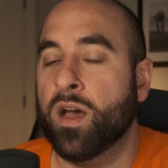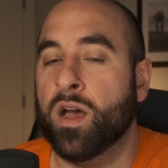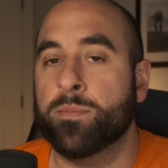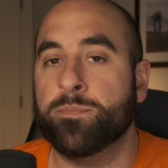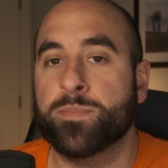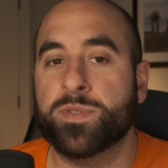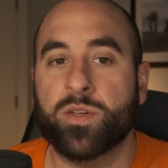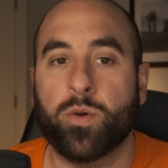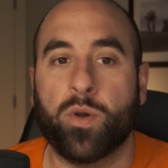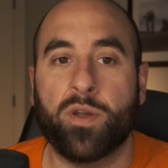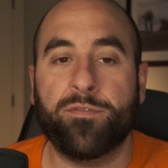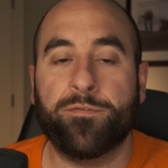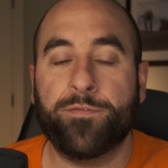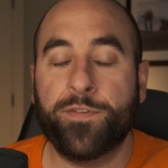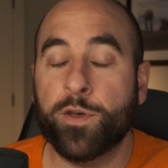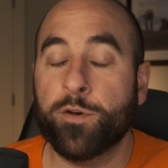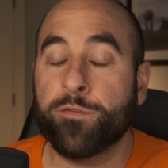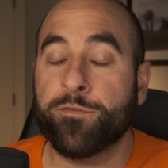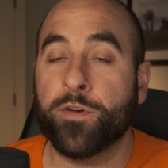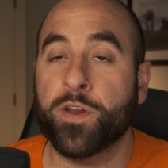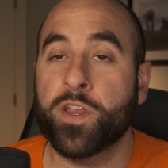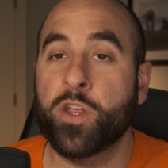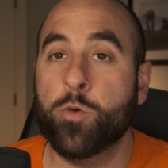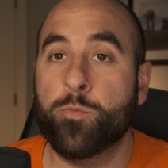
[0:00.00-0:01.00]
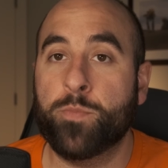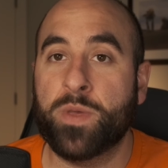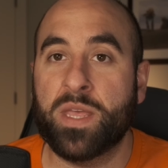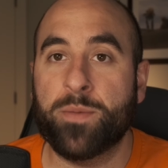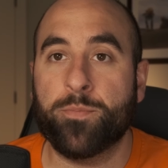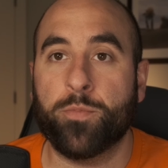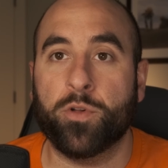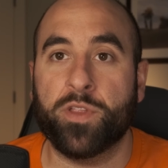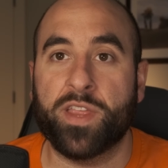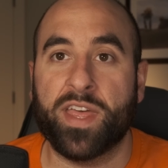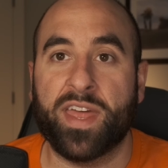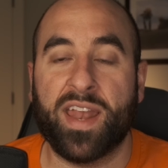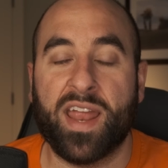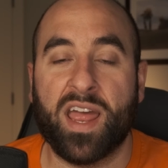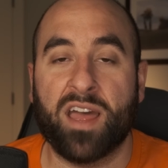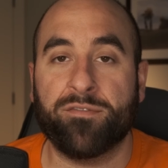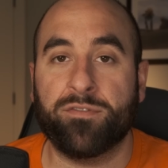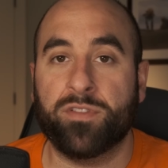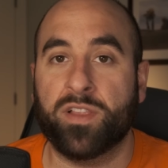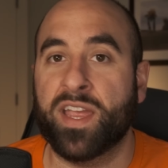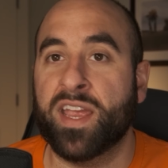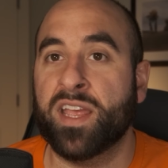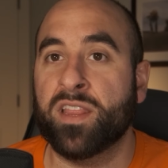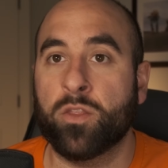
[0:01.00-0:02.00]
So I feel for you people that
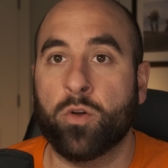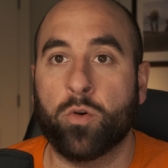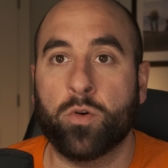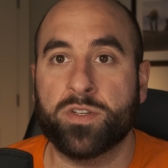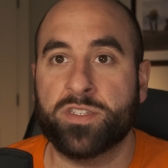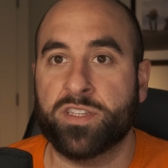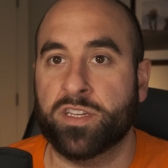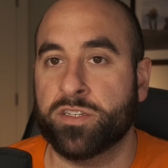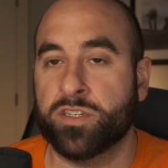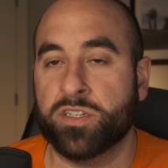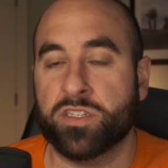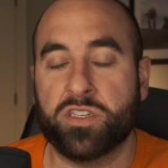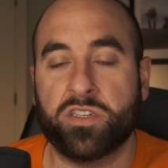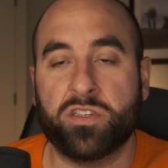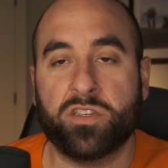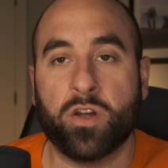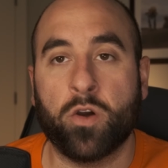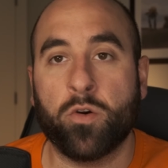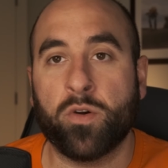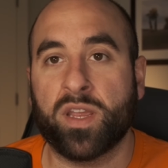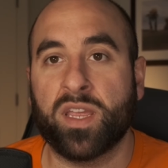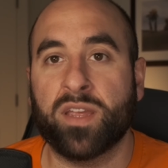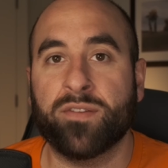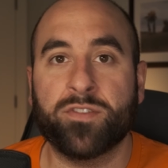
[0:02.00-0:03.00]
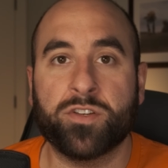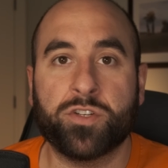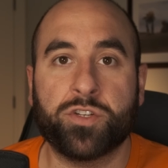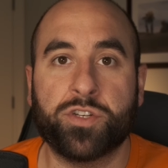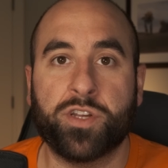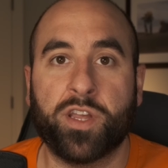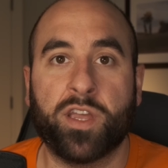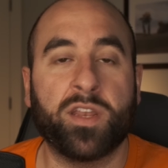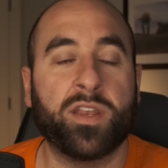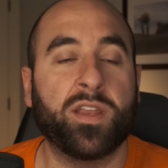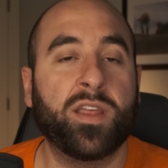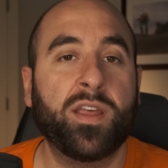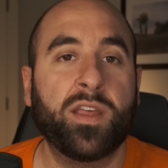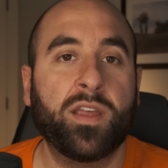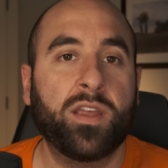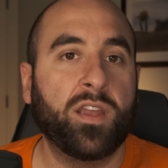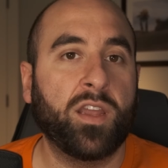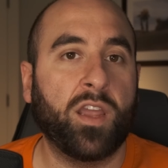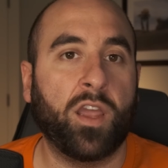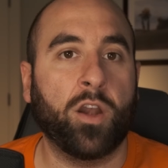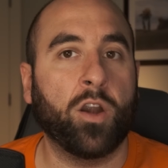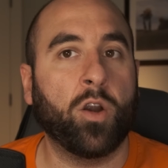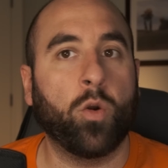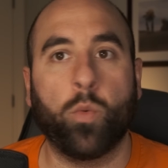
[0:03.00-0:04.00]
have landlords that just don't give a shit
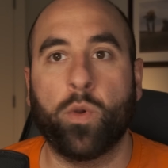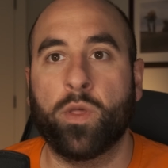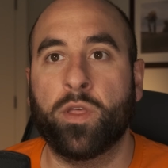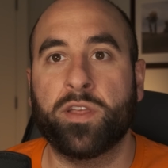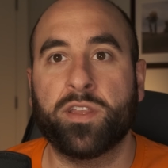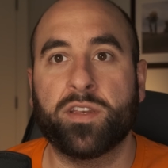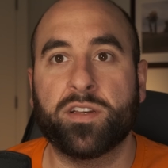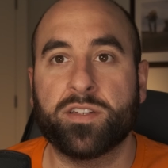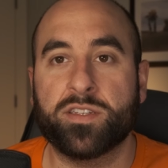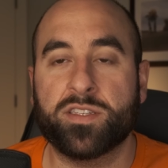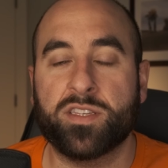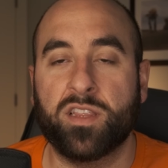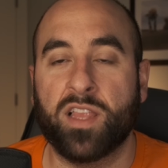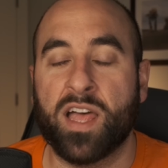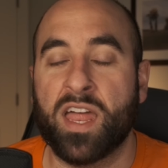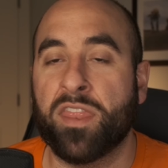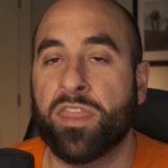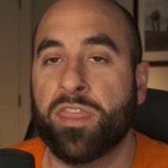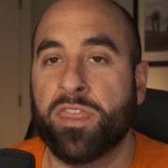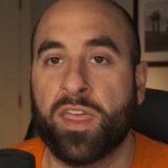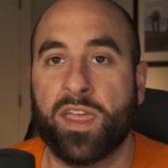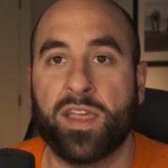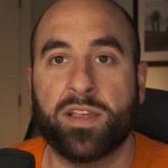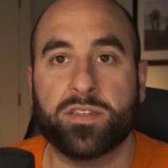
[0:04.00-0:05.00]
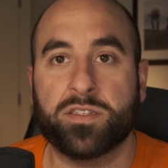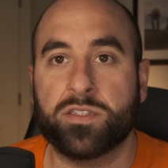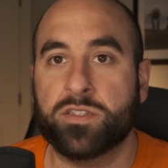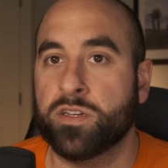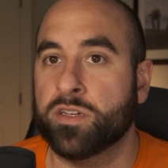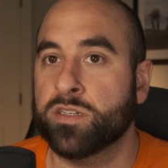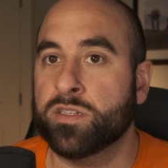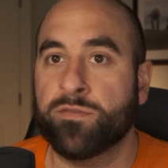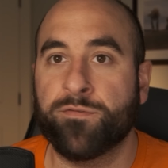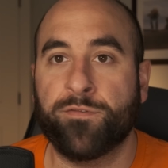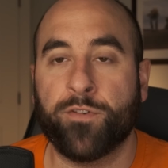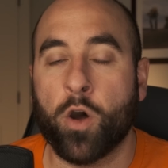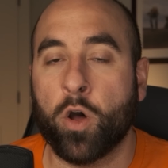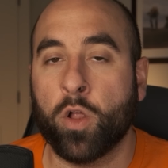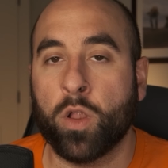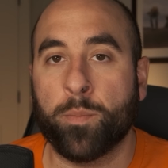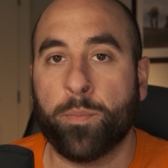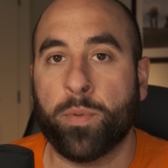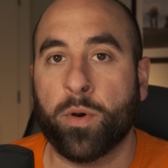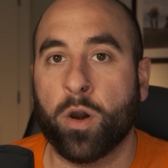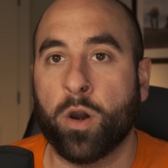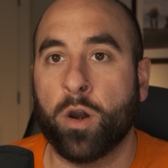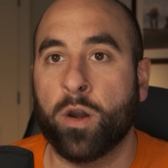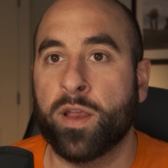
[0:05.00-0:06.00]
and are willing to just let things just fall
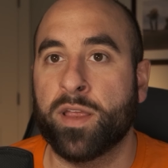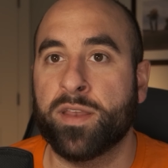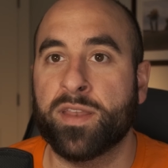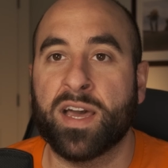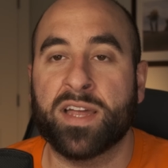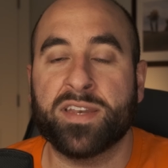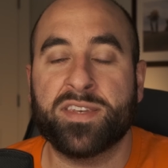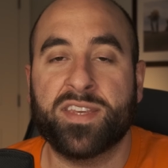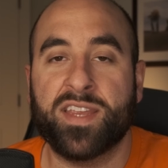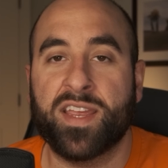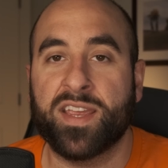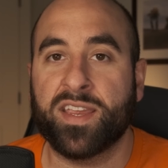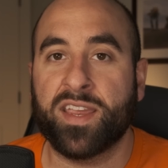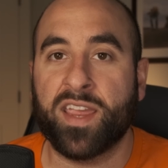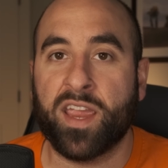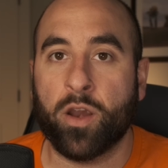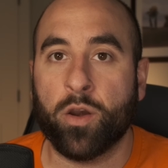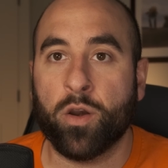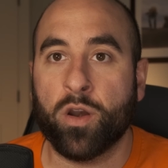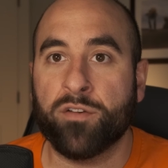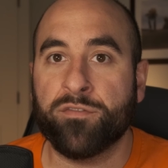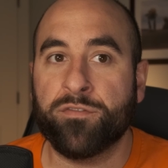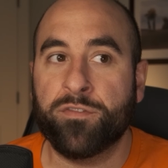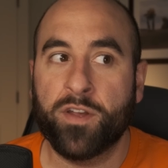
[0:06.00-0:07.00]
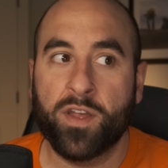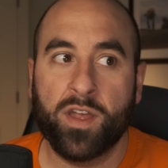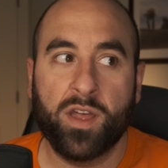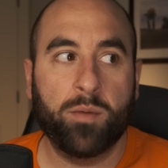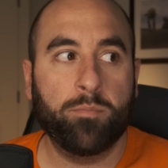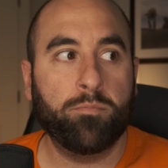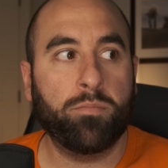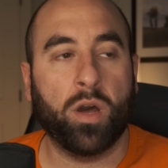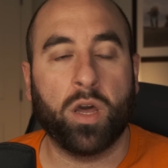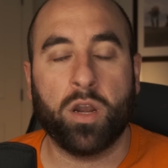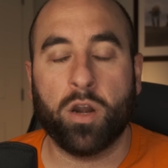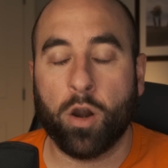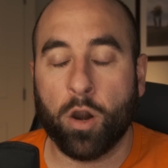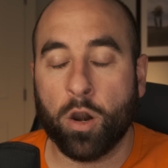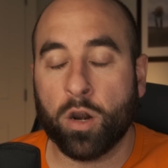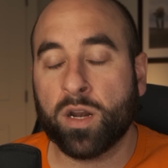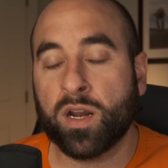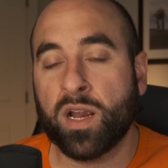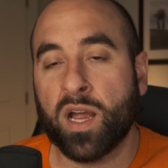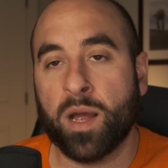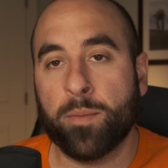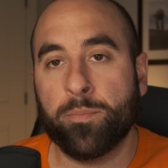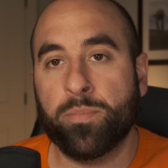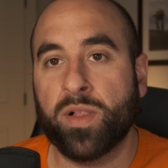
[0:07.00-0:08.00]
apart and not take care of. But our
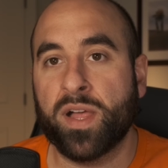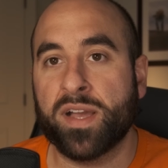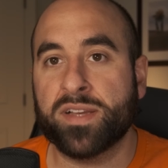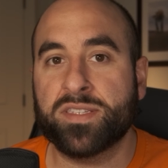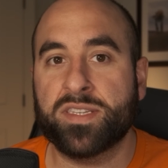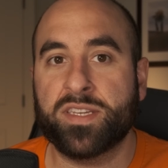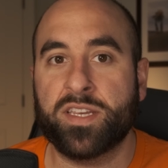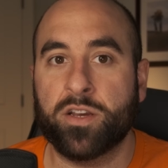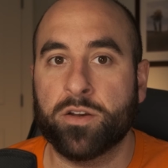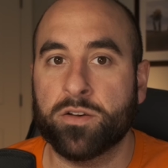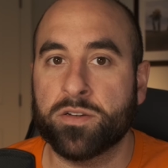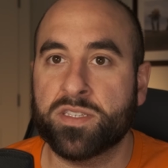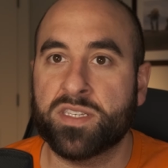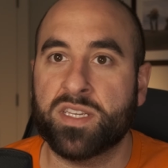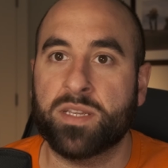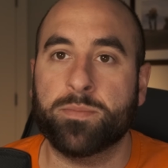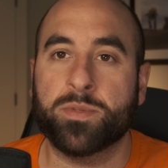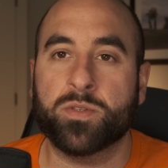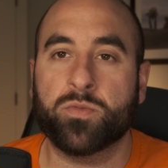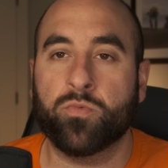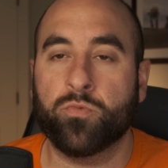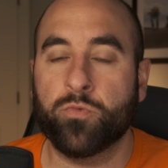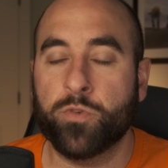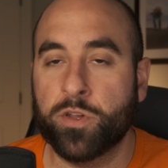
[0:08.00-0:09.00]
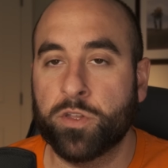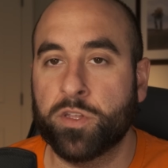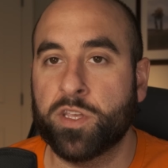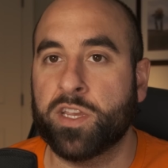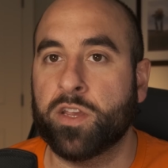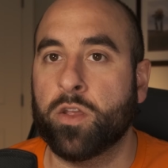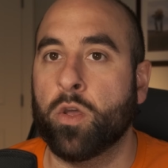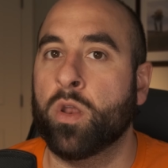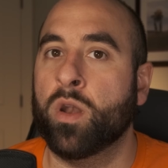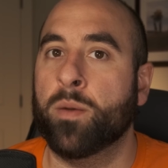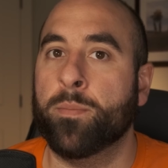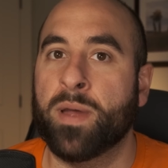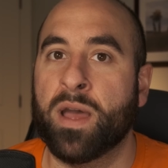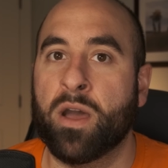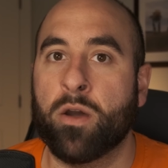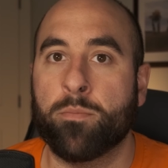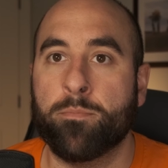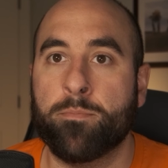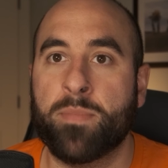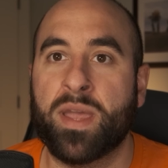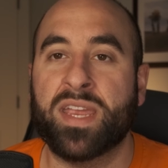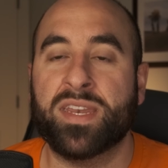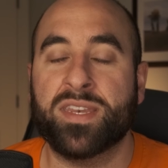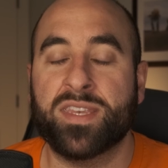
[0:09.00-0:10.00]
complex here seems really good about
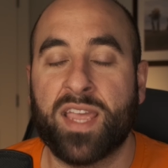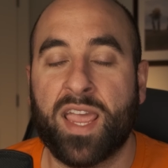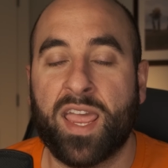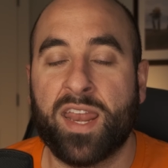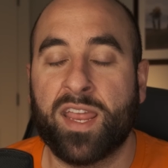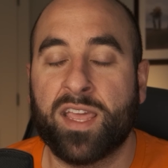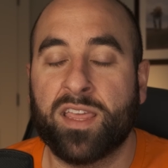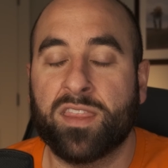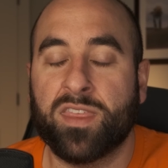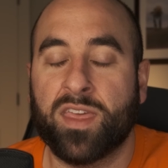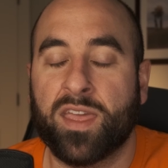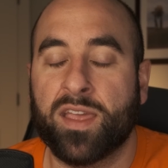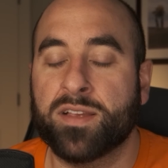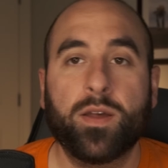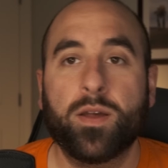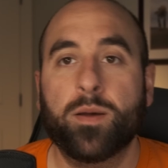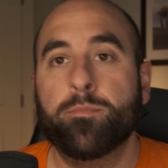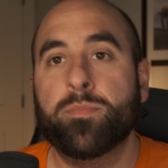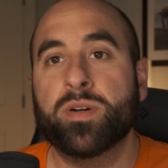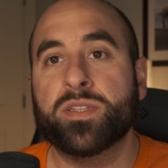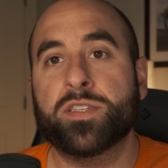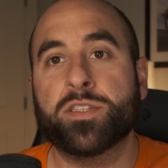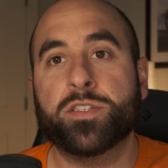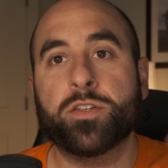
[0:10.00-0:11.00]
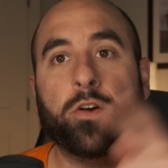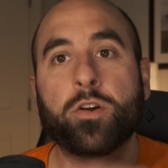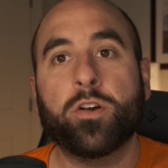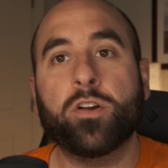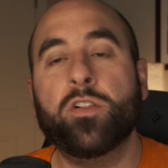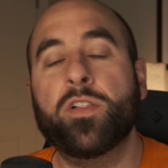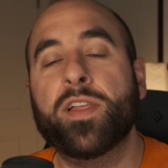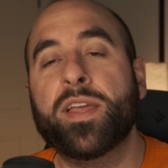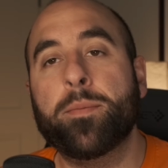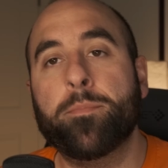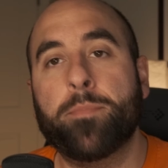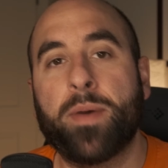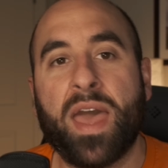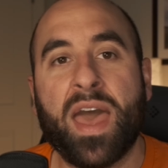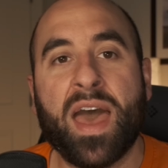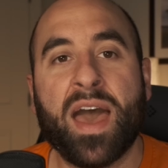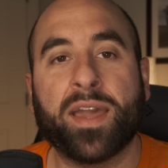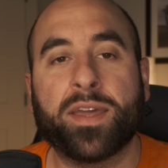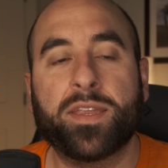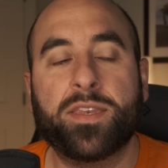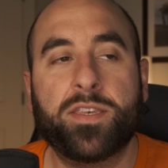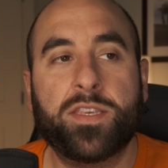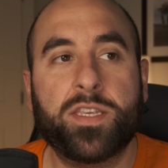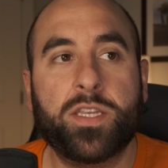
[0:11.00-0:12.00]
maintaining things. But circling
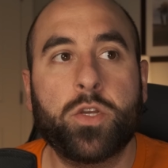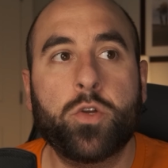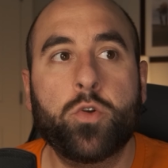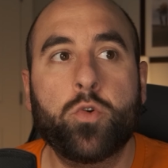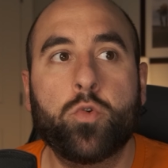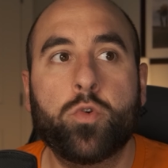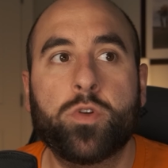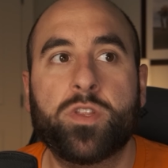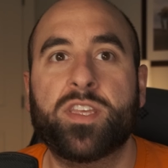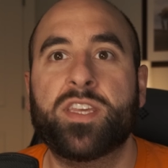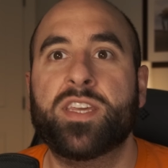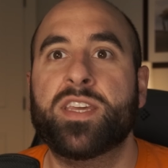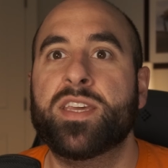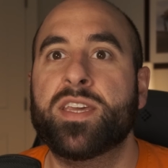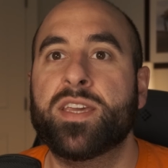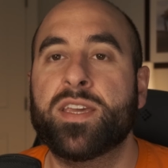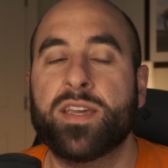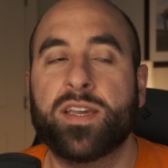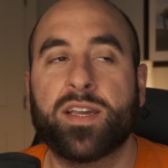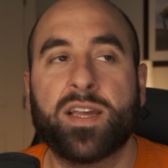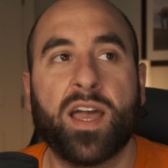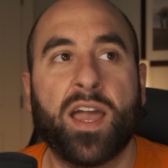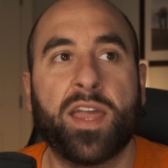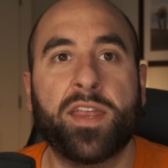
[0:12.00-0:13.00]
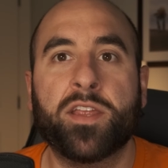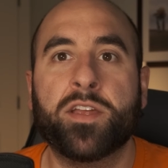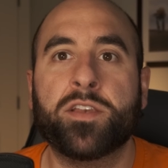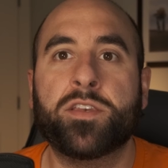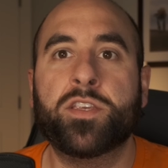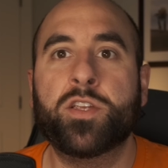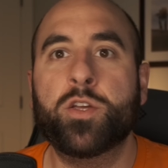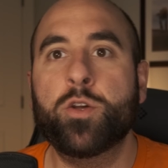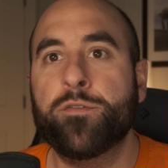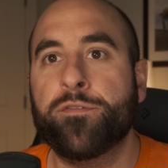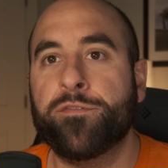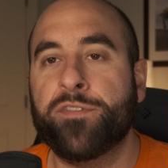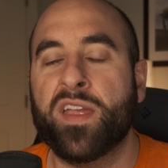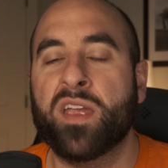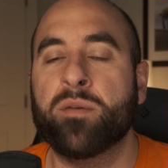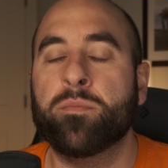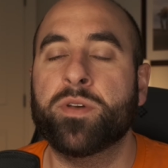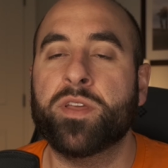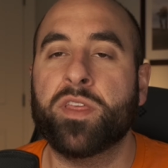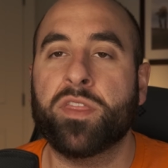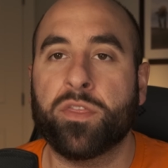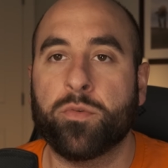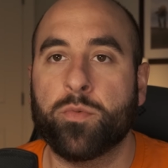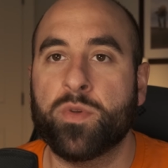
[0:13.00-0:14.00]
back to the kind of
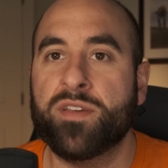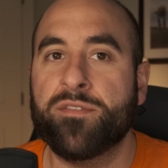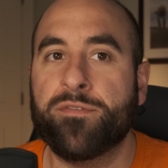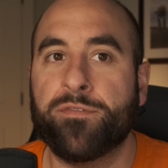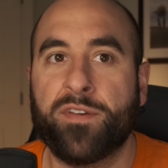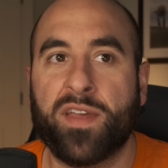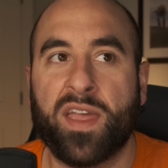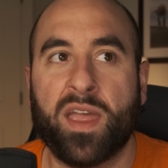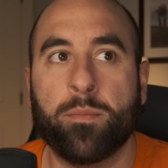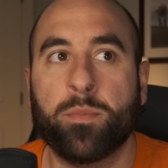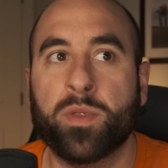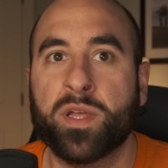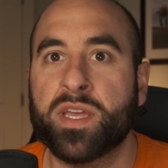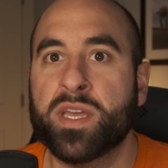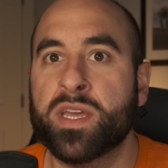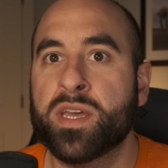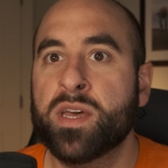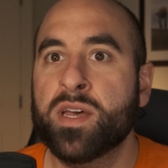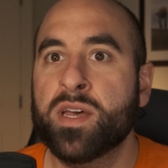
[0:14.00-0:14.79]
2-family, 3-family,